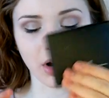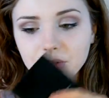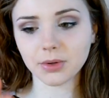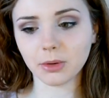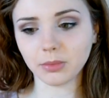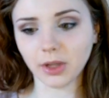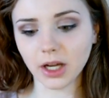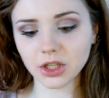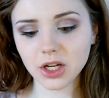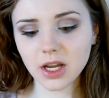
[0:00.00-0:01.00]
Contour and
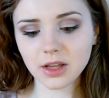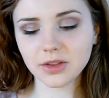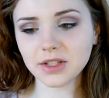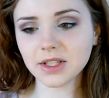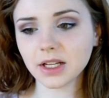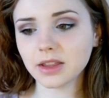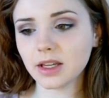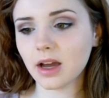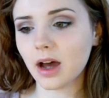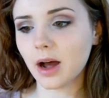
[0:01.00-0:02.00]
Blush. This is,
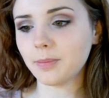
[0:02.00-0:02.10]
the,